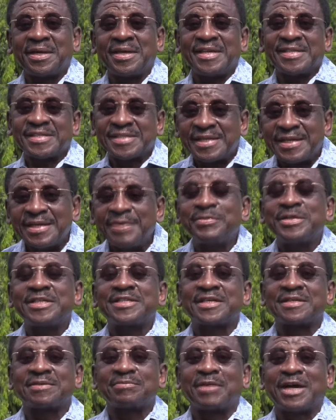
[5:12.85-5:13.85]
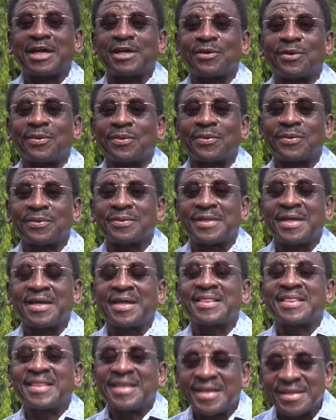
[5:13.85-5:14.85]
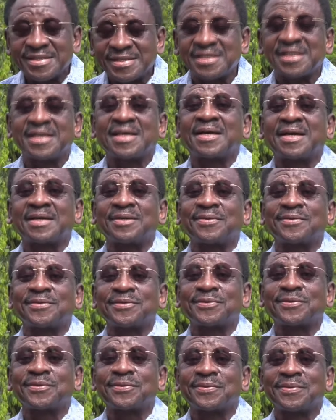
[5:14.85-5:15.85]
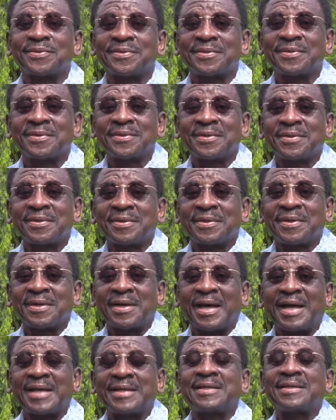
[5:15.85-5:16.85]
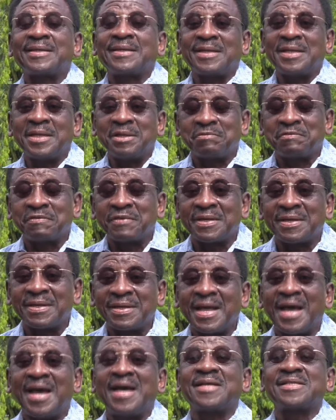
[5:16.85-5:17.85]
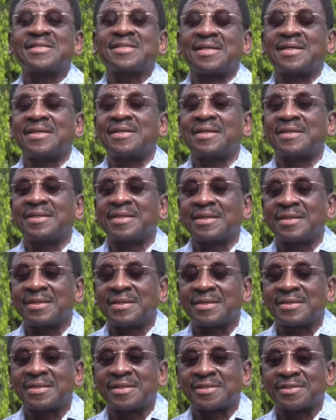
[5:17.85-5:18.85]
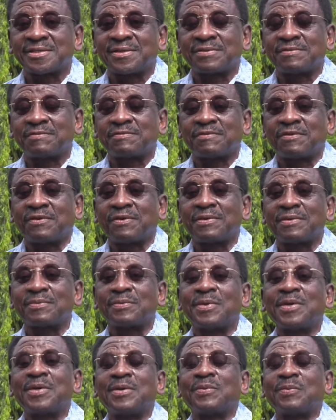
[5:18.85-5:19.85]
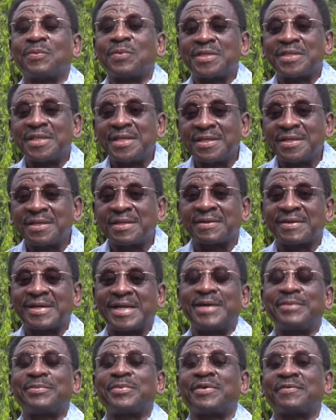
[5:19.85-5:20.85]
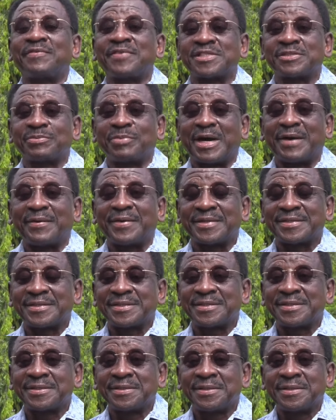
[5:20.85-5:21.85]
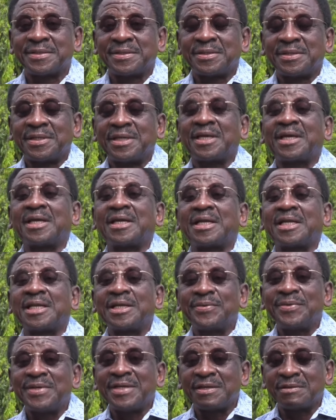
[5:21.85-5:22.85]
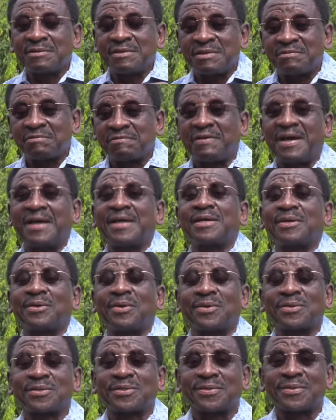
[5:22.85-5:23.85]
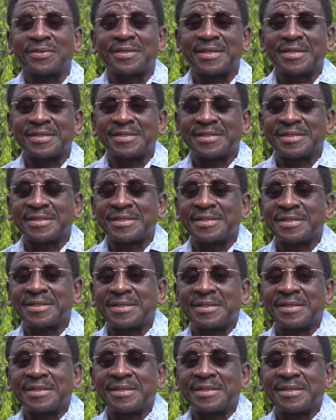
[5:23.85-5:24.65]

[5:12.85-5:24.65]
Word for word: is limited by law. There are things he cannot do. And if he does anything that does not fall within the realm of his powers, including defying court orders,